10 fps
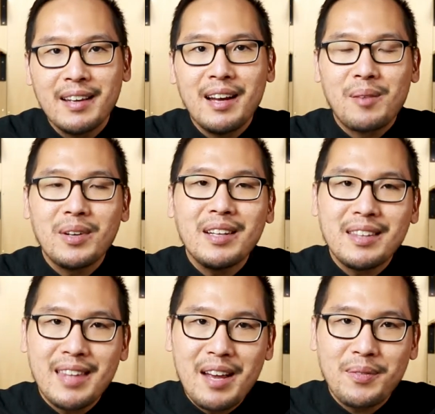I'm really
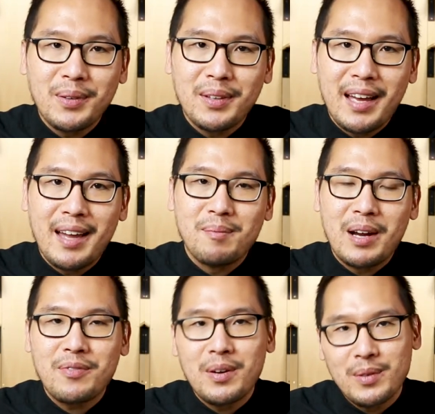thankful that my
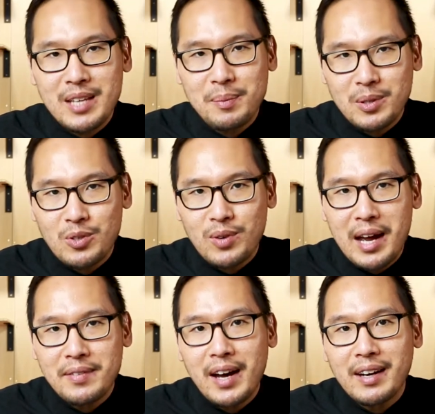friend was able to
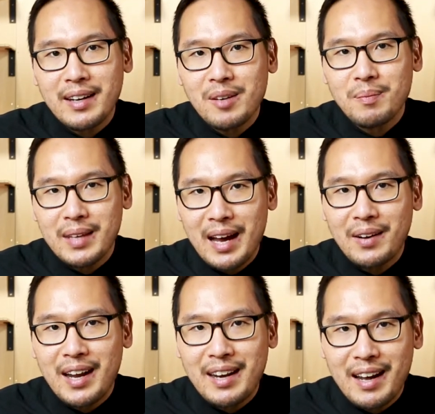drive out and help me out
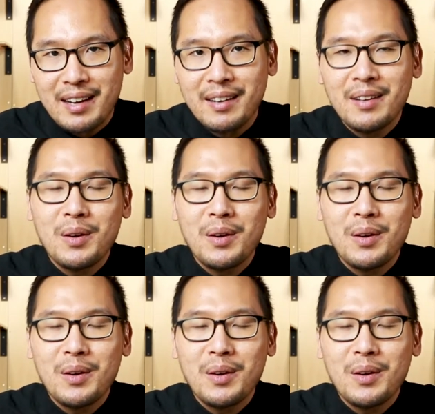at night